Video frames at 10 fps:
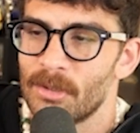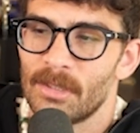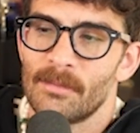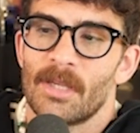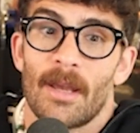It
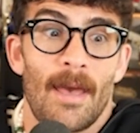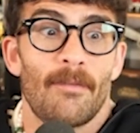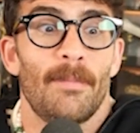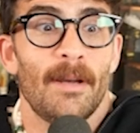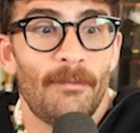seems like
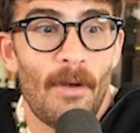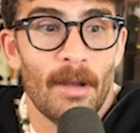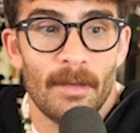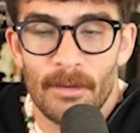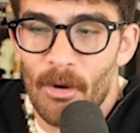everybody
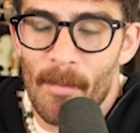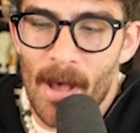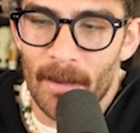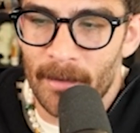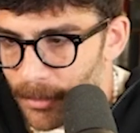knew
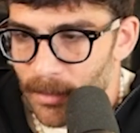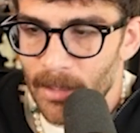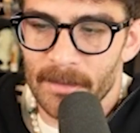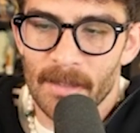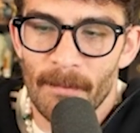about it
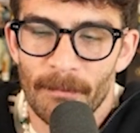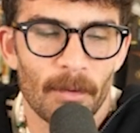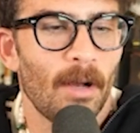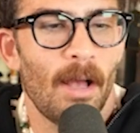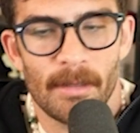except
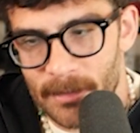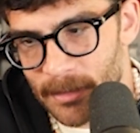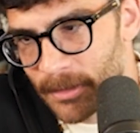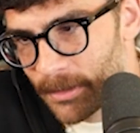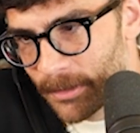for us.